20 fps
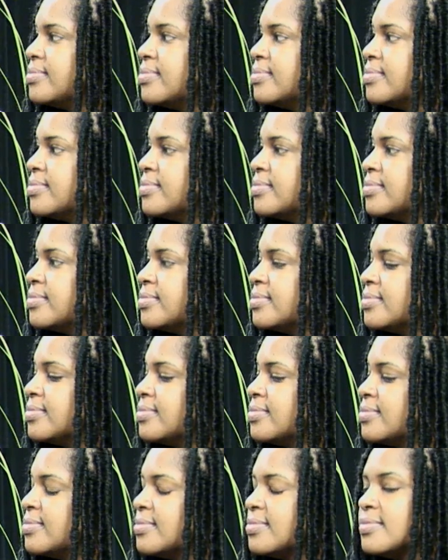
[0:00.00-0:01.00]

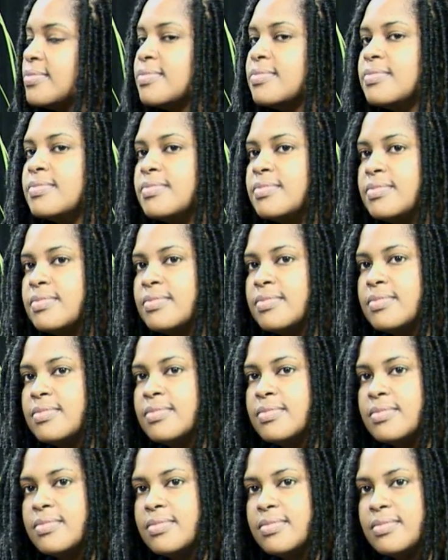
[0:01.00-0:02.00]

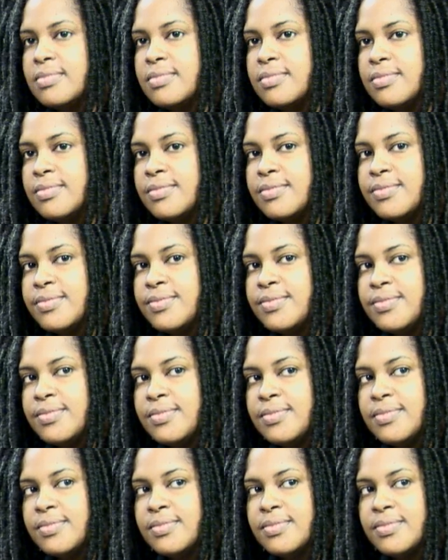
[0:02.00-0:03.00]

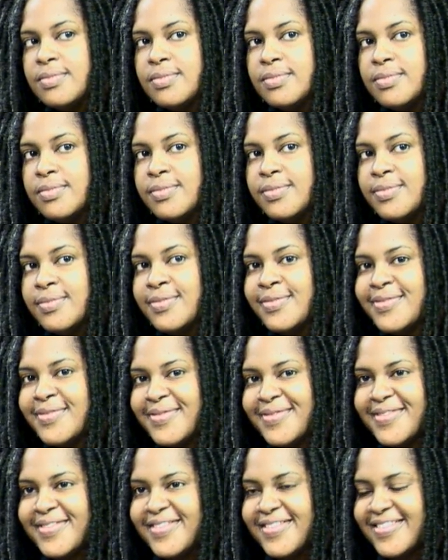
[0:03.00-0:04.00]

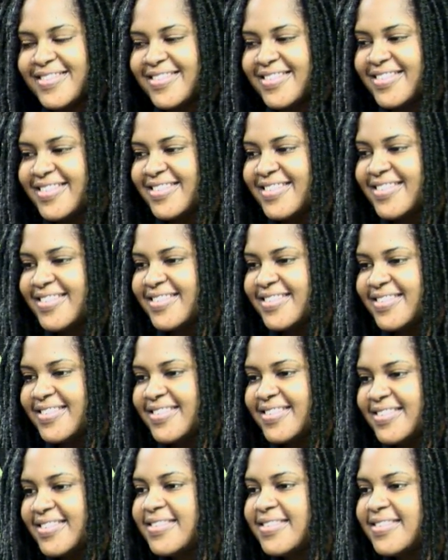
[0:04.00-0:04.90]
The person shown says nothing.